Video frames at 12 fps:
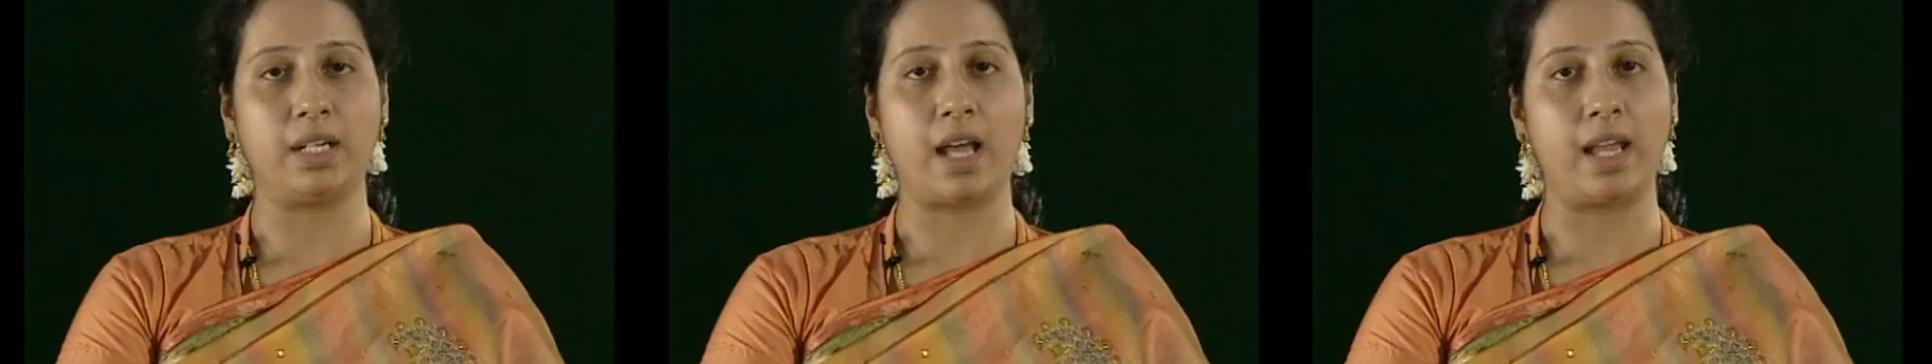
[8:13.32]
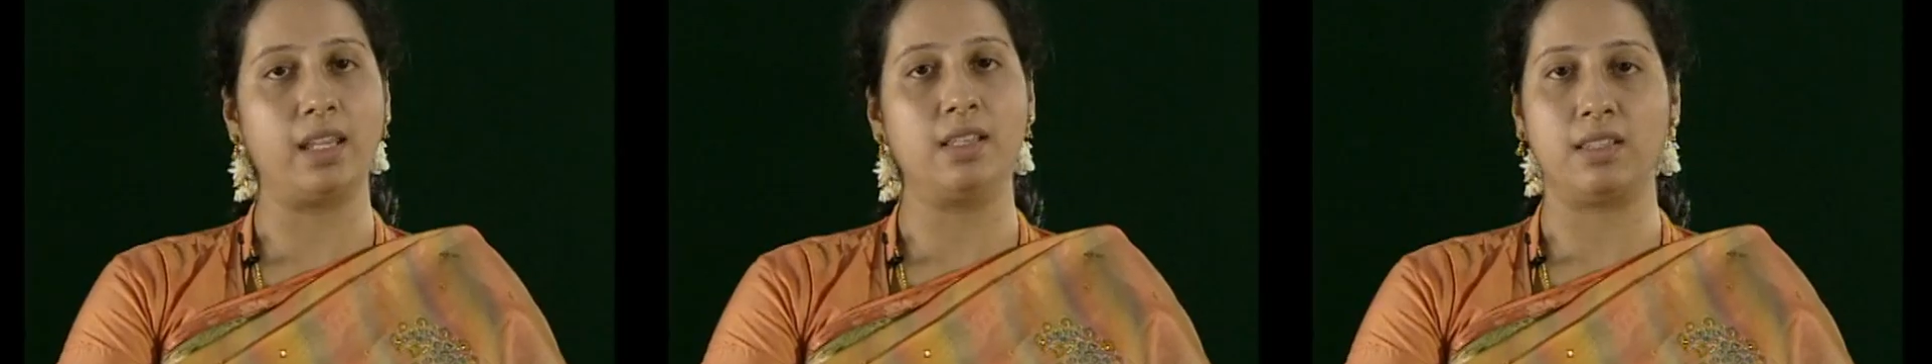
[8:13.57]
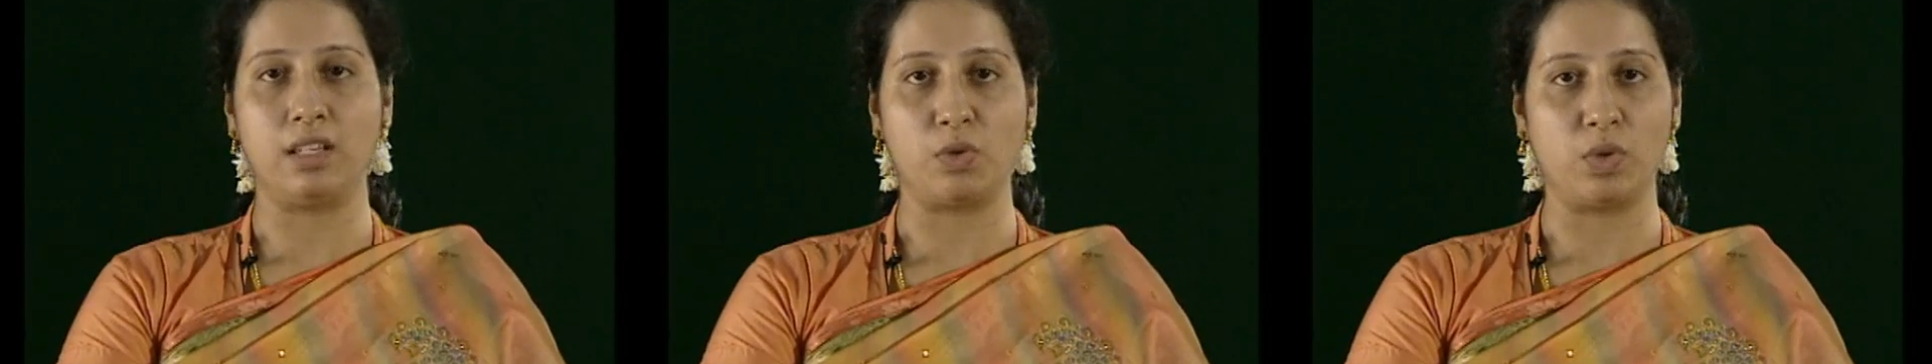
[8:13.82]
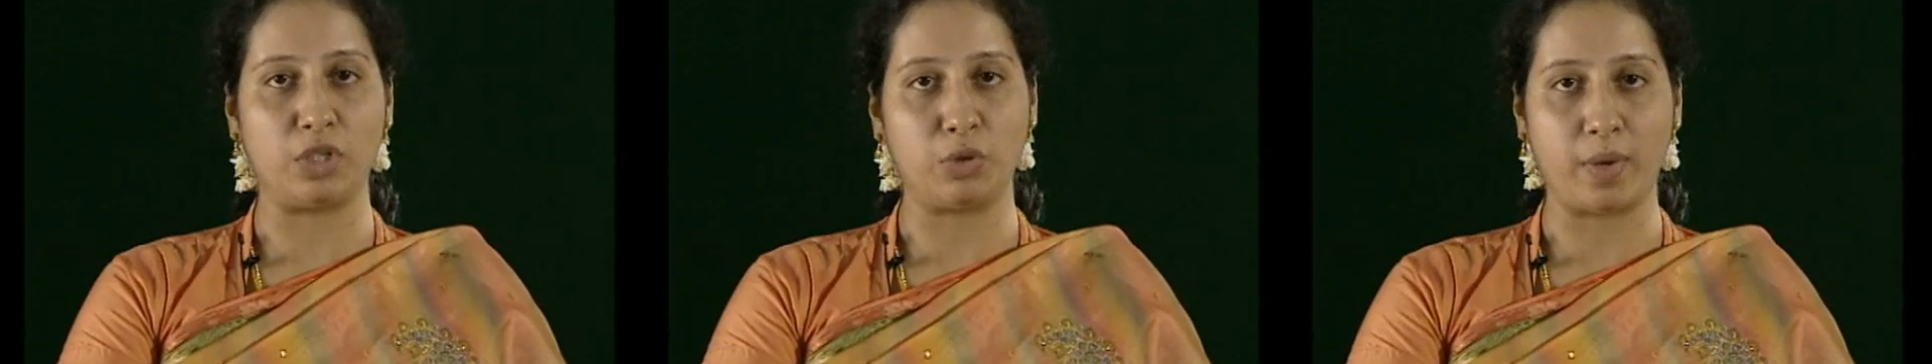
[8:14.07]
I is
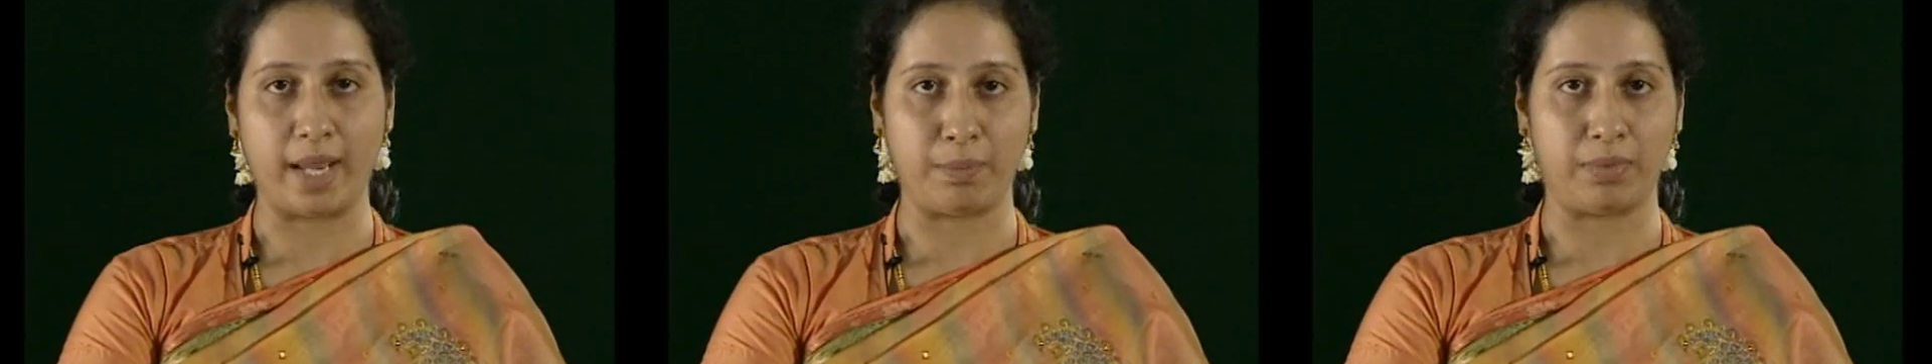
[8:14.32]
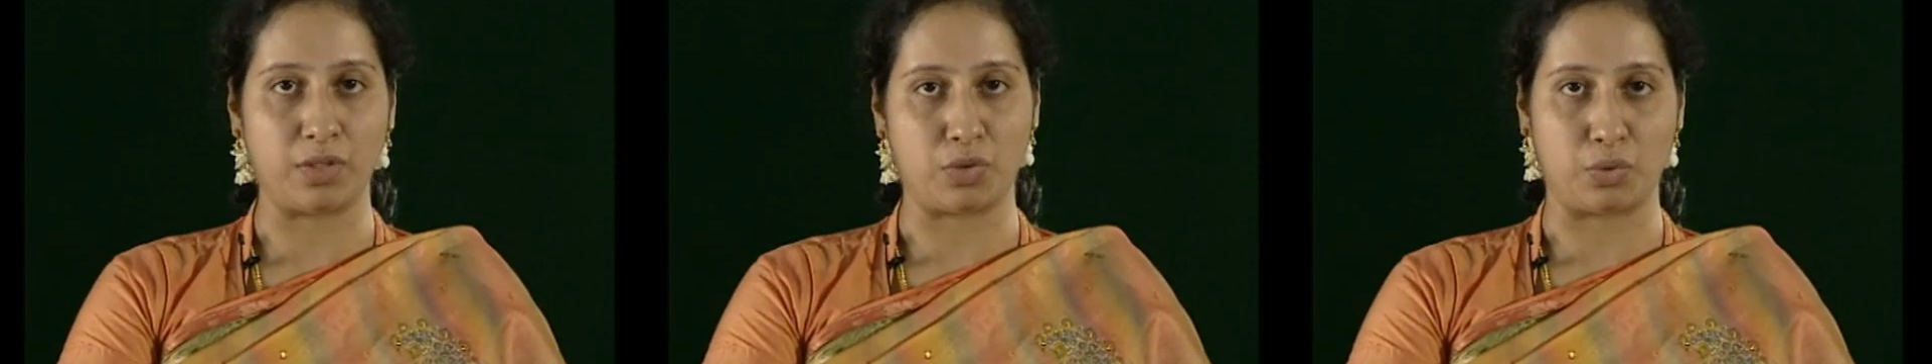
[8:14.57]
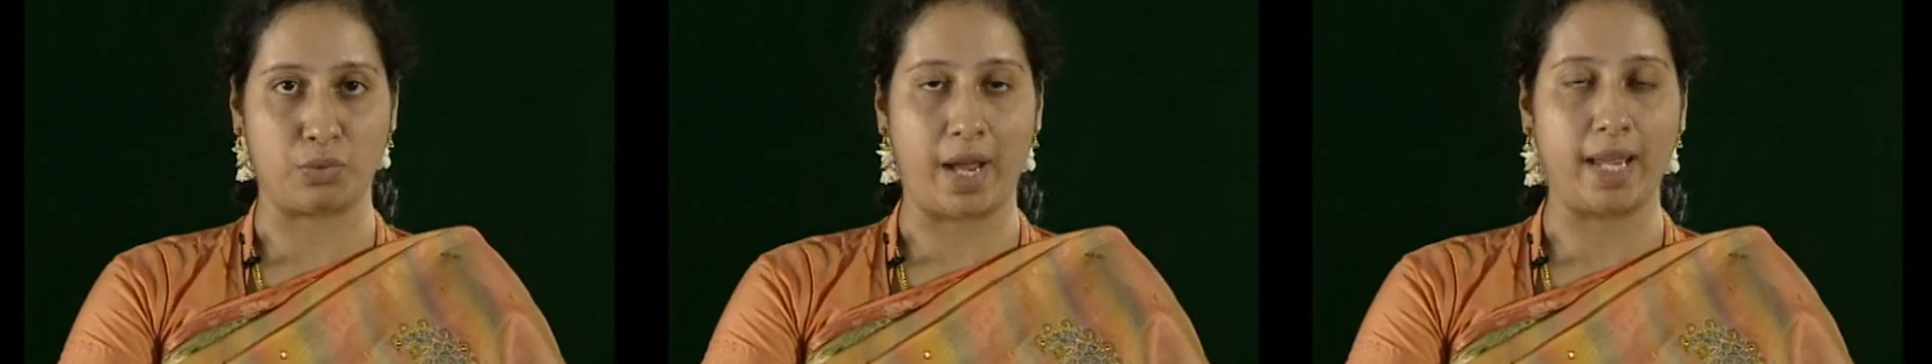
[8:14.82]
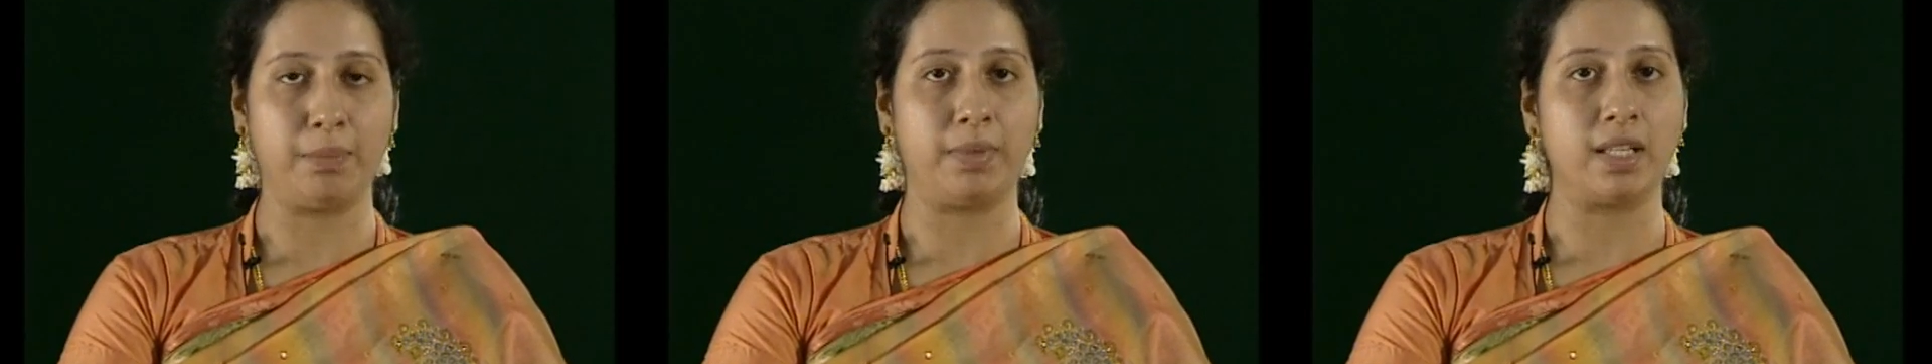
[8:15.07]
equal to I plus 2.
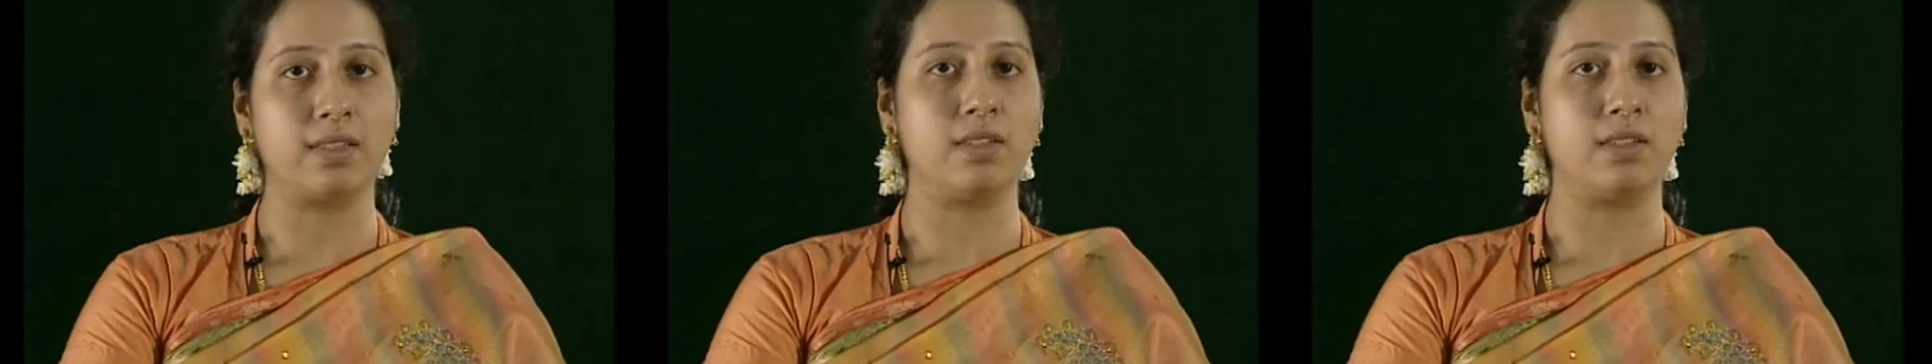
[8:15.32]
I plus